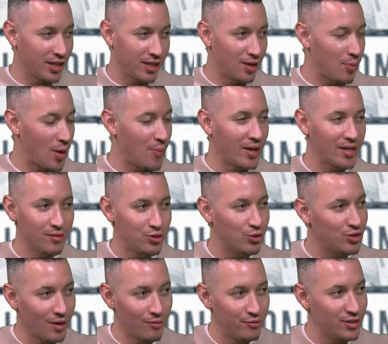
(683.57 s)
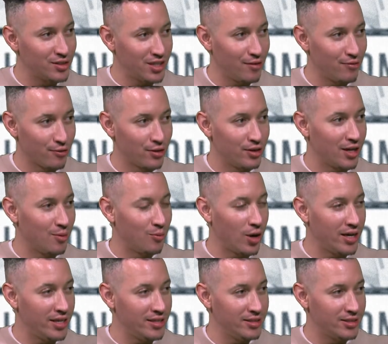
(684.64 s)
Nicola Pepe gives you something different, and
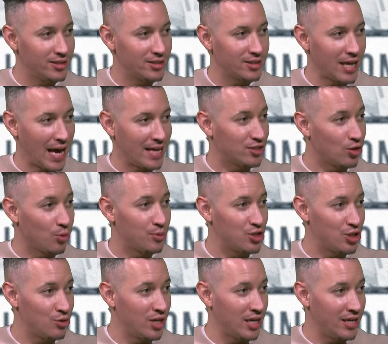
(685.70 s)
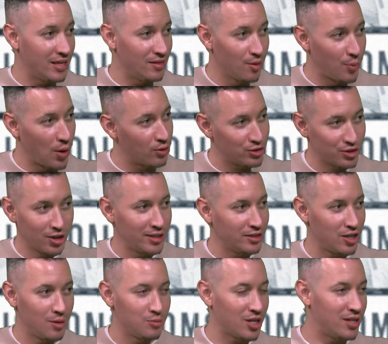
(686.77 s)
when has an opportunity in the box, 9
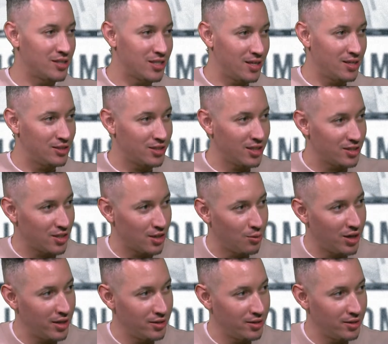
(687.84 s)
times out of 10 he sticks it away.